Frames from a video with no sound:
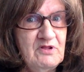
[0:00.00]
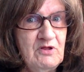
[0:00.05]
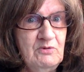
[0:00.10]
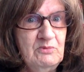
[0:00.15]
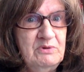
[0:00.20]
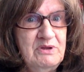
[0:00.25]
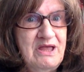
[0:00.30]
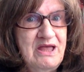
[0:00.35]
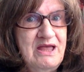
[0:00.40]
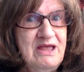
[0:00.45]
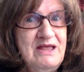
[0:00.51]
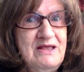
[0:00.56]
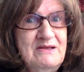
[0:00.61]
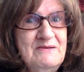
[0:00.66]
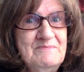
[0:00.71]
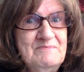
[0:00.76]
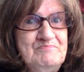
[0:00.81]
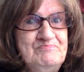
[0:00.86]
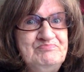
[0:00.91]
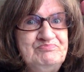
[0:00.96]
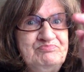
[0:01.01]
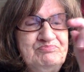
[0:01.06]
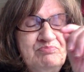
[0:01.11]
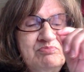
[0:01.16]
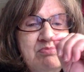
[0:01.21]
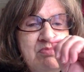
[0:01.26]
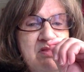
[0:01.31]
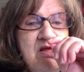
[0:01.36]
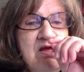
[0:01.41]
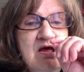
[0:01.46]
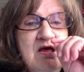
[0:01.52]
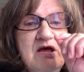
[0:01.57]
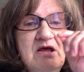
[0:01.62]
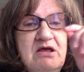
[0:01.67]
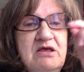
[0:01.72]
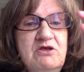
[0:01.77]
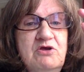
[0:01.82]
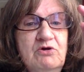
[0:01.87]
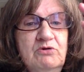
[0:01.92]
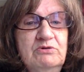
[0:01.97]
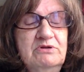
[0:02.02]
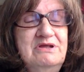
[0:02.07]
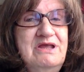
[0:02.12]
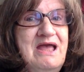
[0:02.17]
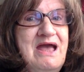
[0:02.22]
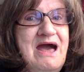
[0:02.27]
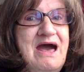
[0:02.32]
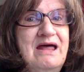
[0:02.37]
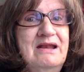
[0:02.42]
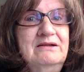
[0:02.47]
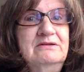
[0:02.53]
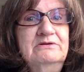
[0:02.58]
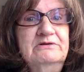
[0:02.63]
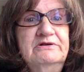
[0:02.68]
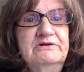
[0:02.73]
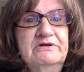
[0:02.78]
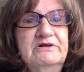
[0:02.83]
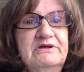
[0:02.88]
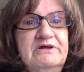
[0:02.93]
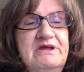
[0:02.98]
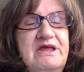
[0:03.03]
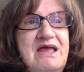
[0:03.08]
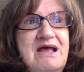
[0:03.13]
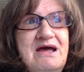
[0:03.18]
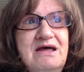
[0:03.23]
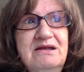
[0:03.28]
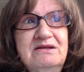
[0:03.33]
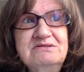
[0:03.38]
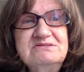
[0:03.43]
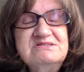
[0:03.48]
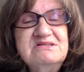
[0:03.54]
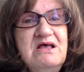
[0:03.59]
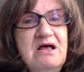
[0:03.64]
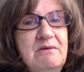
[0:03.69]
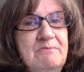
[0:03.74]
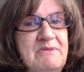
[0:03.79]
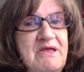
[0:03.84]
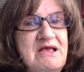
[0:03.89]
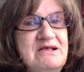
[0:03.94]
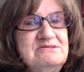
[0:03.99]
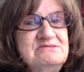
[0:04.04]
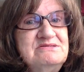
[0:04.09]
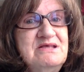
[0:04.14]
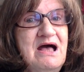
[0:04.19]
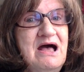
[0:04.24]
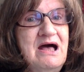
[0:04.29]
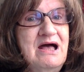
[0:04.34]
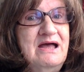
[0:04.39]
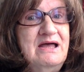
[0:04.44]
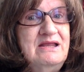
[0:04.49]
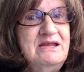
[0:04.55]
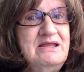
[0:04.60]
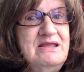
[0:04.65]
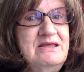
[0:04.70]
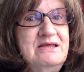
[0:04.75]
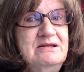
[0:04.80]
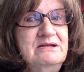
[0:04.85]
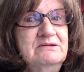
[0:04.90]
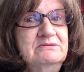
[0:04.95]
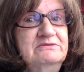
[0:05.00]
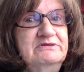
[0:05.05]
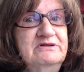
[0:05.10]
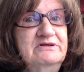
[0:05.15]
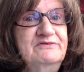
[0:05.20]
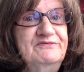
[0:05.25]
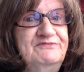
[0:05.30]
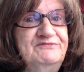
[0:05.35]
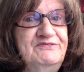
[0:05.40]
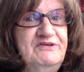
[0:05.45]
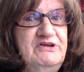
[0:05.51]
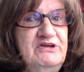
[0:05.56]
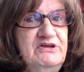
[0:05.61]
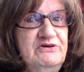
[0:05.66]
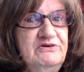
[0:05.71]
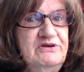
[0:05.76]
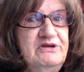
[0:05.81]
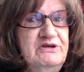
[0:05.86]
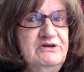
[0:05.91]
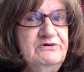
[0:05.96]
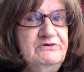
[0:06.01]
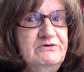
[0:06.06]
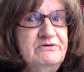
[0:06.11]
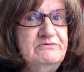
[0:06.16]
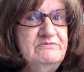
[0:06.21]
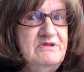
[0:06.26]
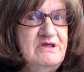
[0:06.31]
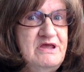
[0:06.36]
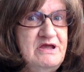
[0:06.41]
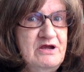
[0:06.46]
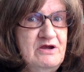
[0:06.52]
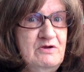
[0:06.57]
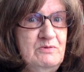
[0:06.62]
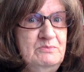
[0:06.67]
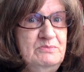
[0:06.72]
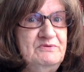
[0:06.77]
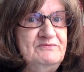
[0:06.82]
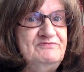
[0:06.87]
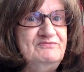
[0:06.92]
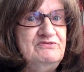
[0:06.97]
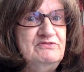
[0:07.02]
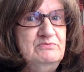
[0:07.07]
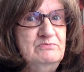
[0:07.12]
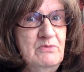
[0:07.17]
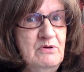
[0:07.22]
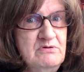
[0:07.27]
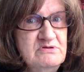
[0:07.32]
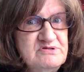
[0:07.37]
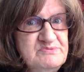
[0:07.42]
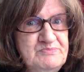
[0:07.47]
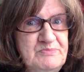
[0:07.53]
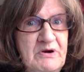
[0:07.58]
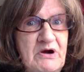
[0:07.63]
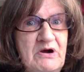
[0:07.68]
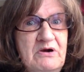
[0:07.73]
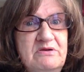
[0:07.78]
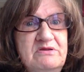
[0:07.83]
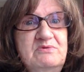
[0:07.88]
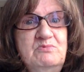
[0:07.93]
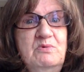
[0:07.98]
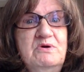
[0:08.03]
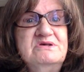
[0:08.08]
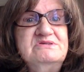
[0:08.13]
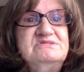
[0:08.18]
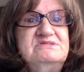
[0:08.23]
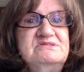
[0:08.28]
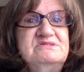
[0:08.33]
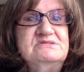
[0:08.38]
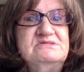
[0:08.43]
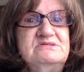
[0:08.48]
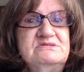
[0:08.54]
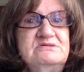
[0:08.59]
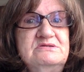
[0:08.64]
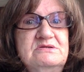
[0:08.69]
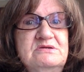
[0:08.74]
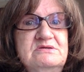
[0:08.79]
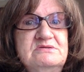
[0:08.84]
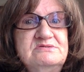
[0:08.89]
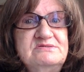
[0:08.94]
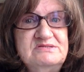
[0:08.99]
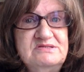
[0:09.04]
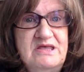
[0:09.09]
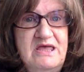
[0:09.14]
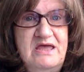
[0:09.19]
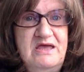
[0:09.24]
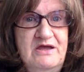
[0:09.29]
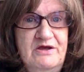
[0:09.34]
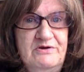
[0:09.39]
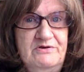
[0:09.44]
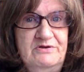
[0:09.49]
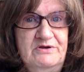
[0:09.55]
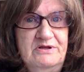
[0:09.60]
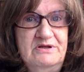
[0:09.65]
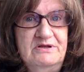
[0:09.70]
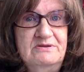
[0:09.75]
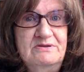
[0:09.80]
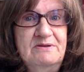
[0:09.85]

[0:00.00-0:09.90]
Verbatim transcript: Okay? He only had a little, he had some anxiety and a little fear here or there, but for the most part, he wasn't scared.